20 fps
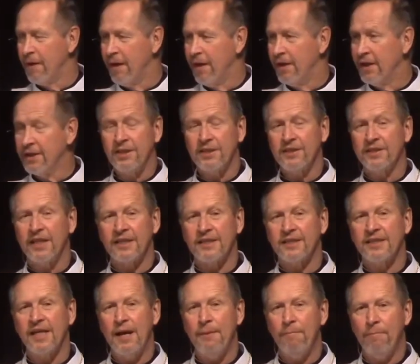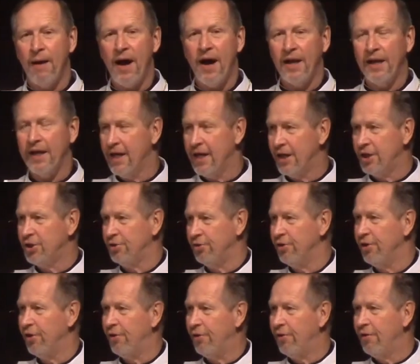This is the same body, as you
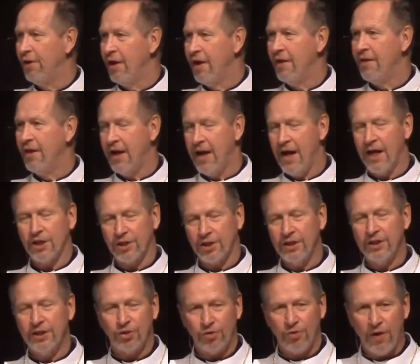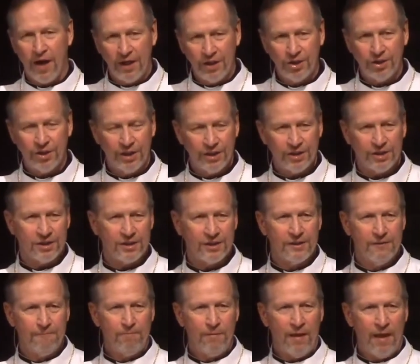know, that actually tried Jesus
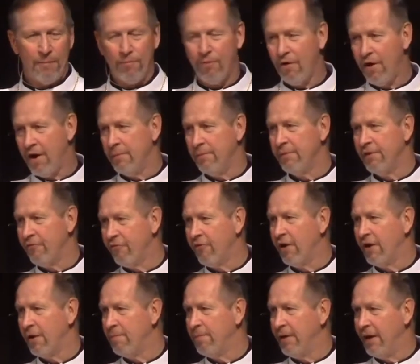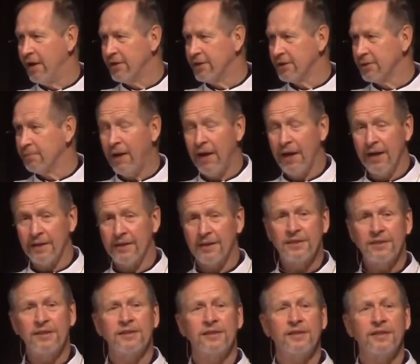and brought him in front of Pontius Pilate.
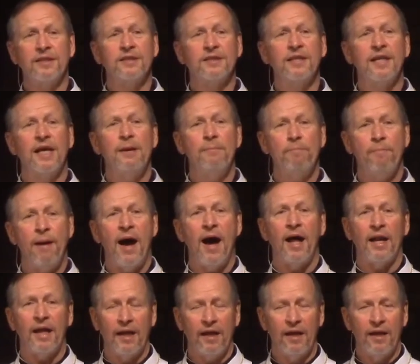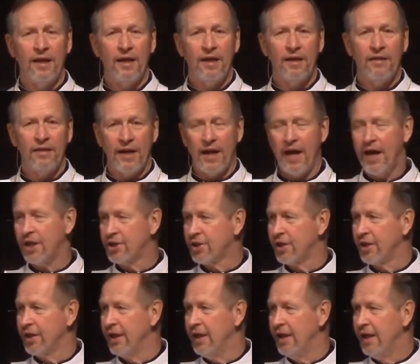This is the same body that
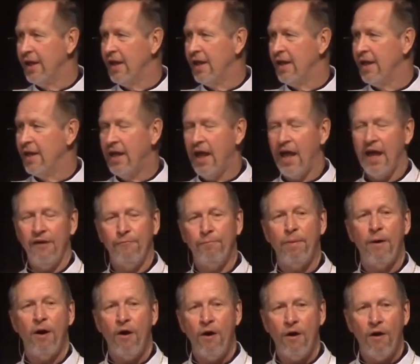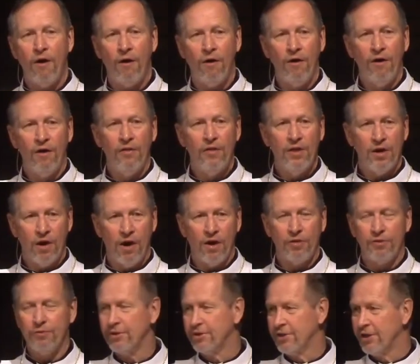actually gave Paul the
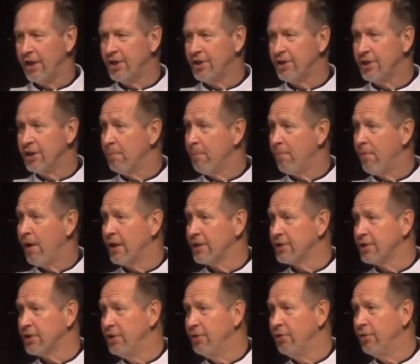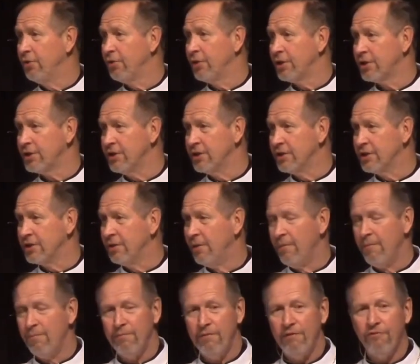authorization to prosecute Christians
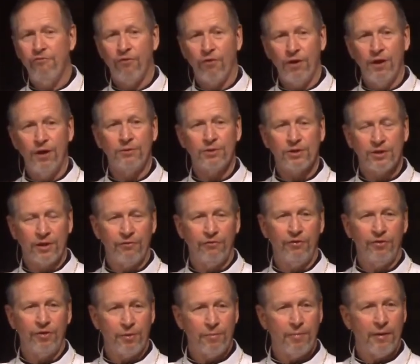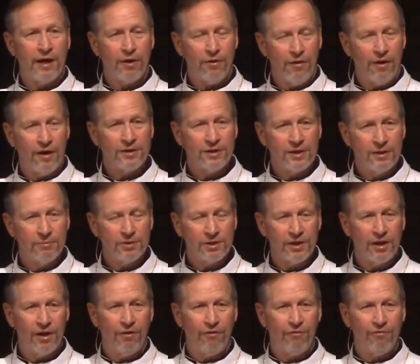before he was converted by Christ
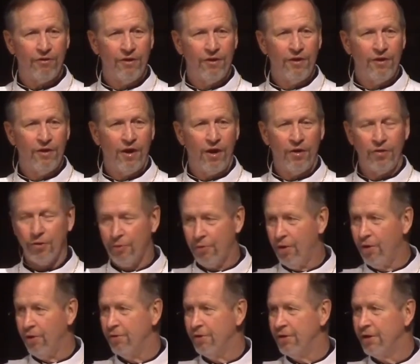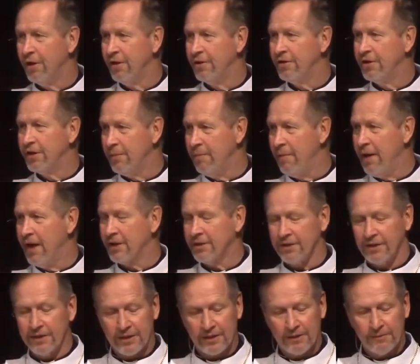himself on the road to
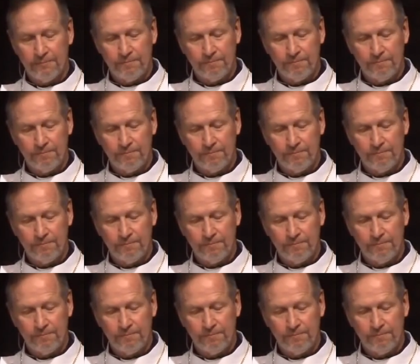Damascus.